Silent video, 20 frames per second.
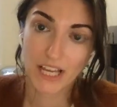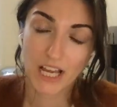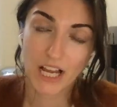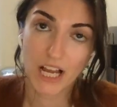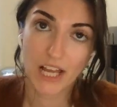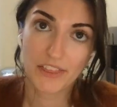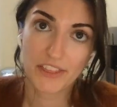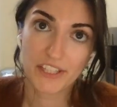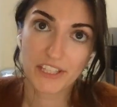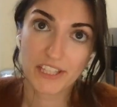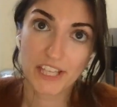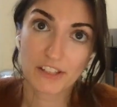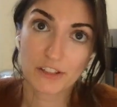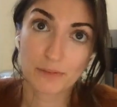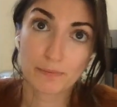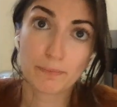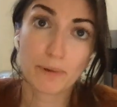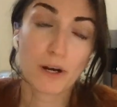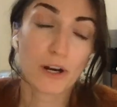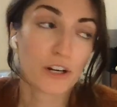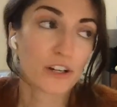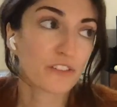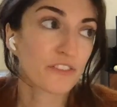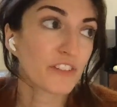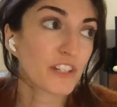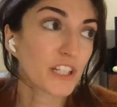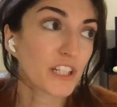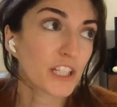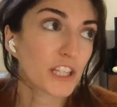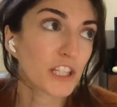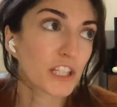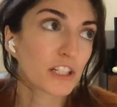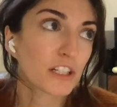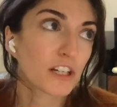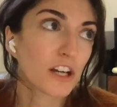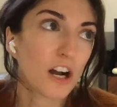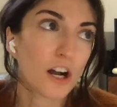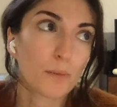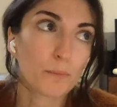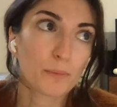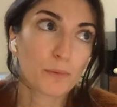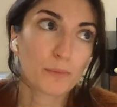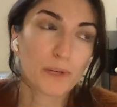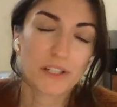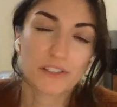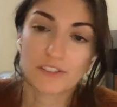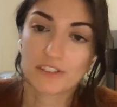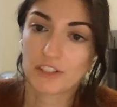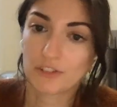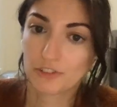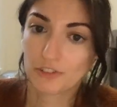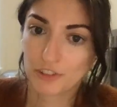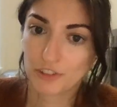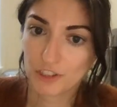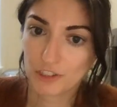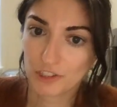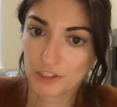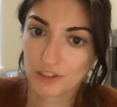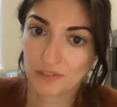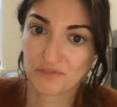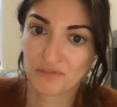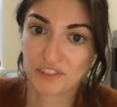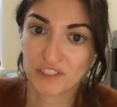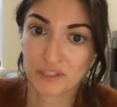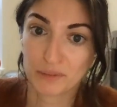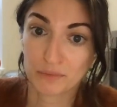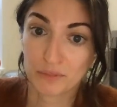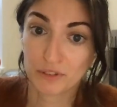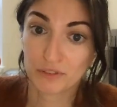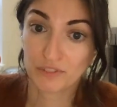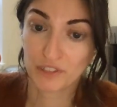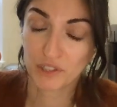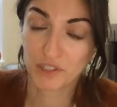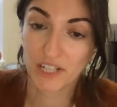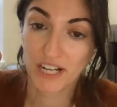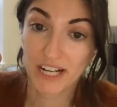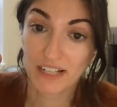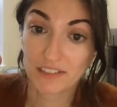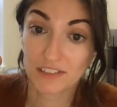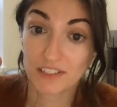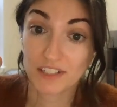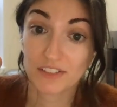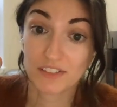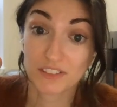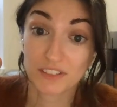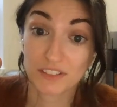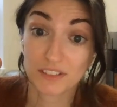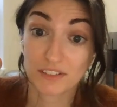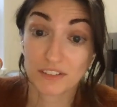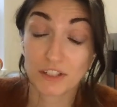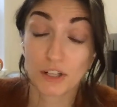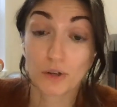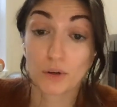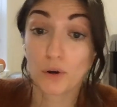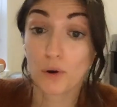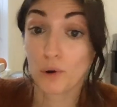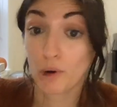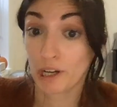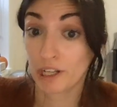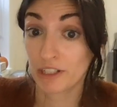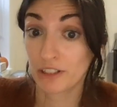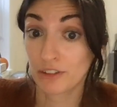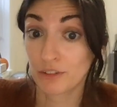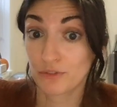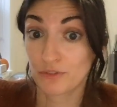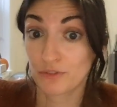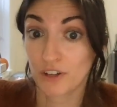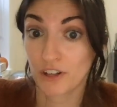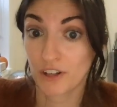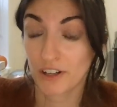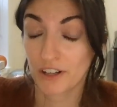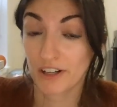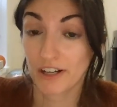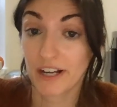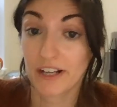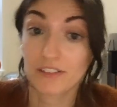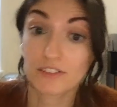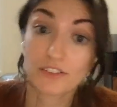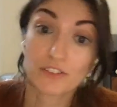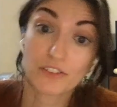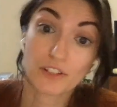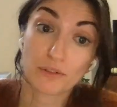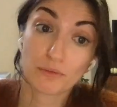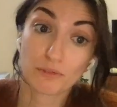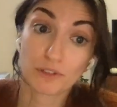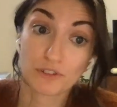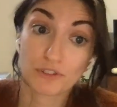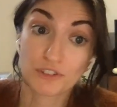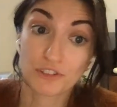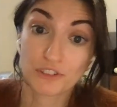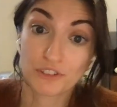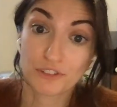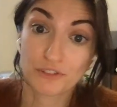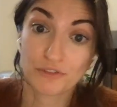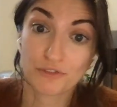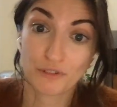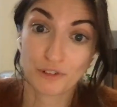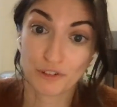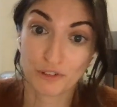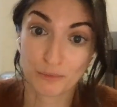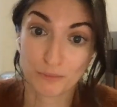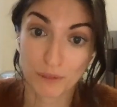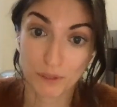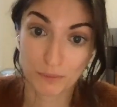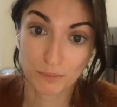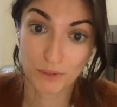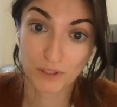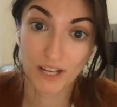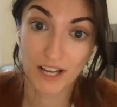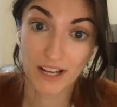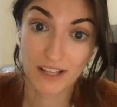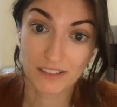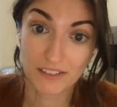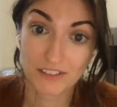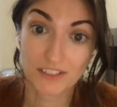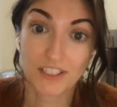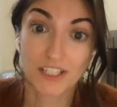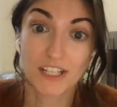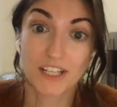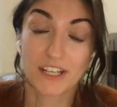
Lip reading: I think that's part of it. The compromise legislation, the Freedom to Vote Act, doesn't go quite as far as the original For the People Act.